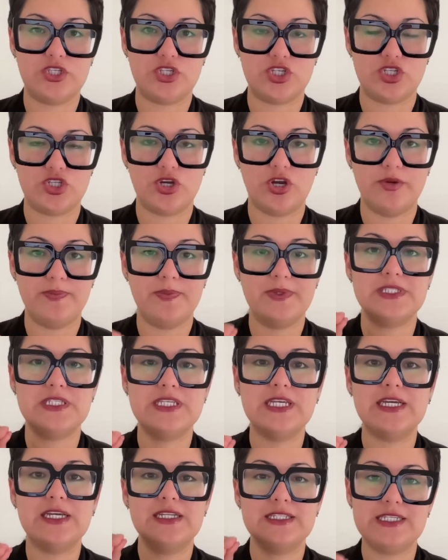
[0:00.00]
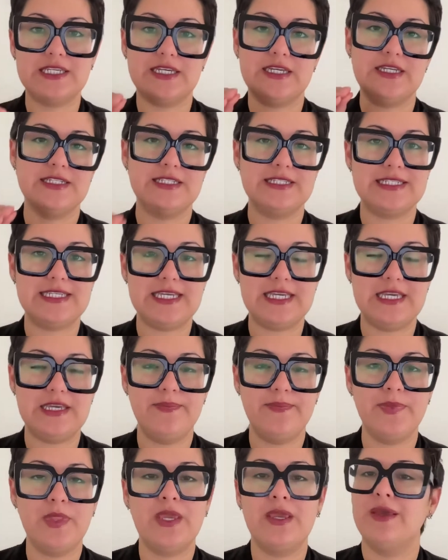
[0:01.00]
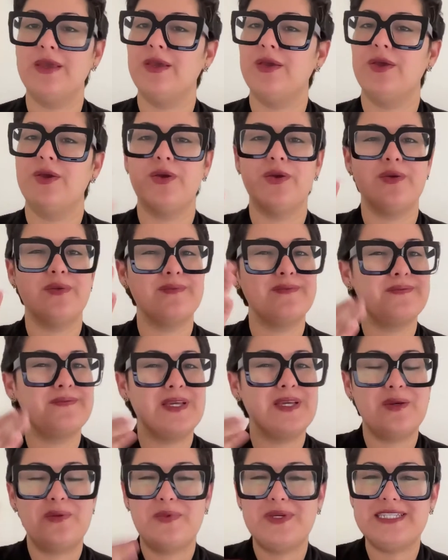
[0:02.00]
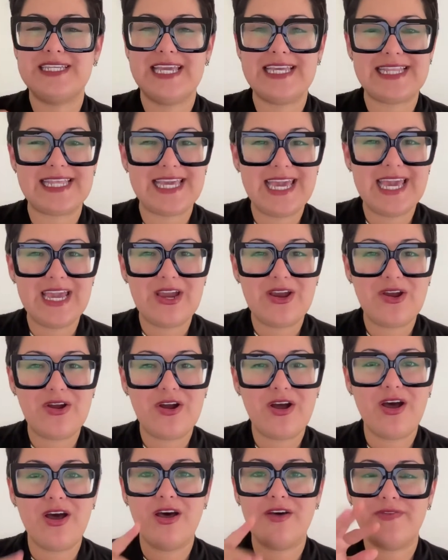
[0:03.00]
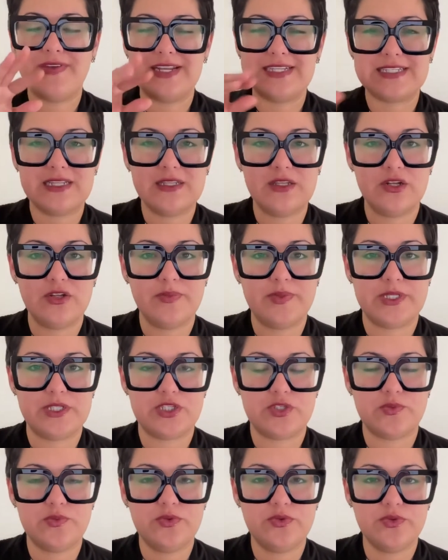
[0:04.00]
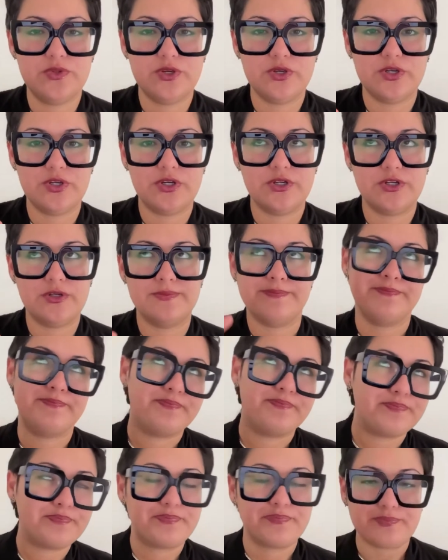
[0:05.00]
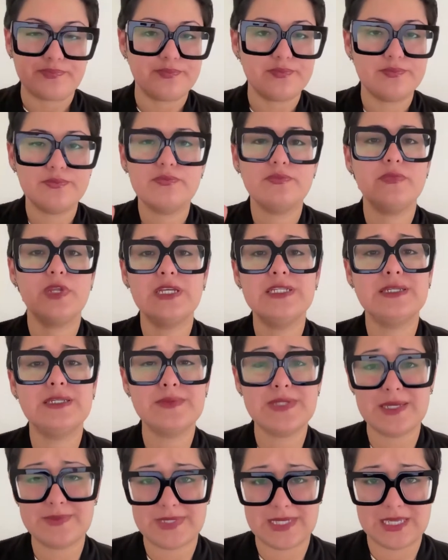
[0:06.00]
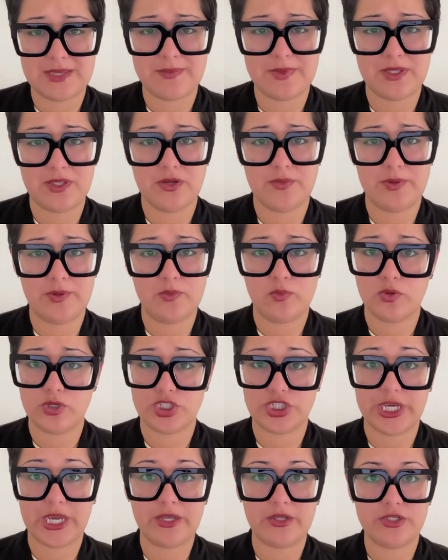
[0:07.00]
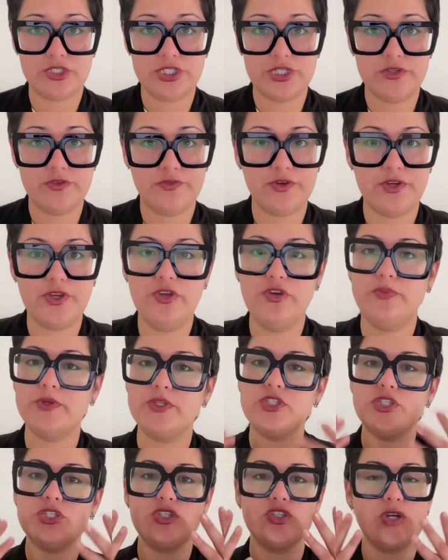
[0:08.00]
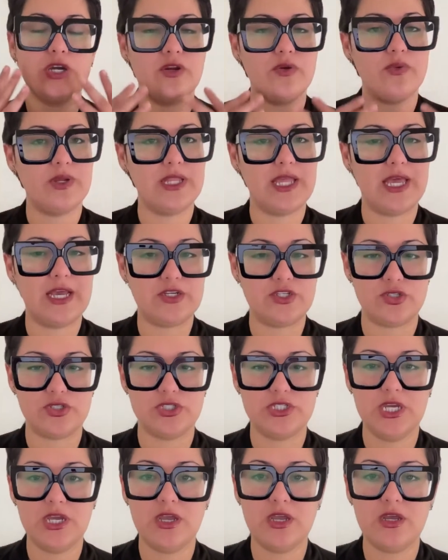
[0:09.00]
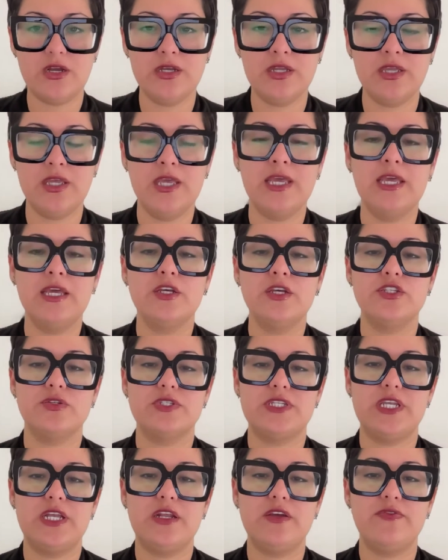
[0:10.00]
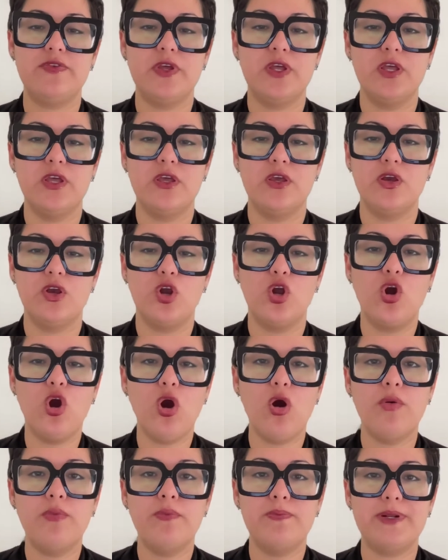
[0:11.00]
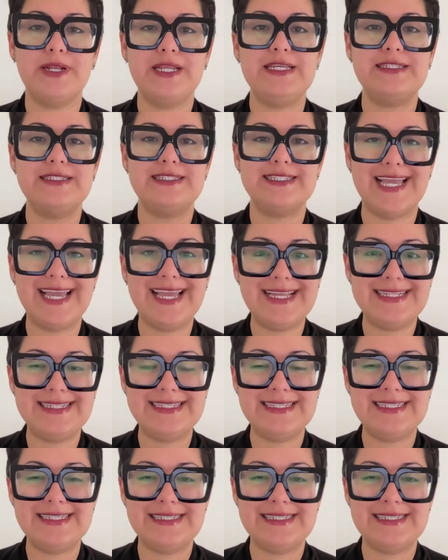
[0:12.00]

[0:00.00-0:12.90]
sharp T. We take the air off and it's a little bit smoother. Sometimes it can be a little bit more challenging for you, but just try to relax your tongue. So instead of completed,